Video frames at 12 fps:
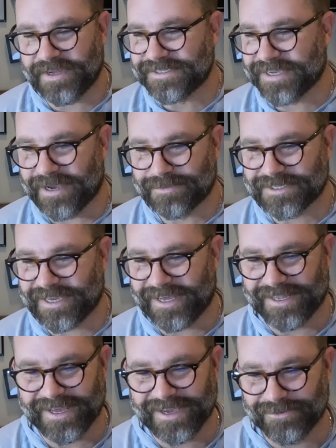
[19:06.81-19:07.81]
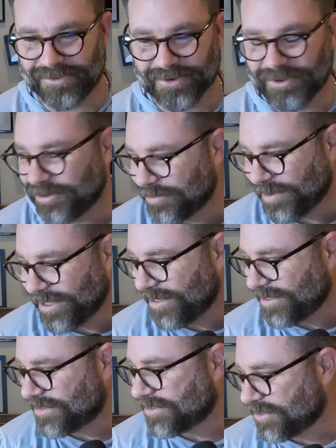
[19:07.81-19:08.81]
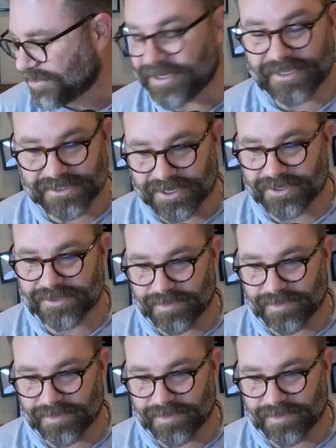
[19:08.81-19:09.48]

Fun Time Skate Land with rollerblades, you're getting talked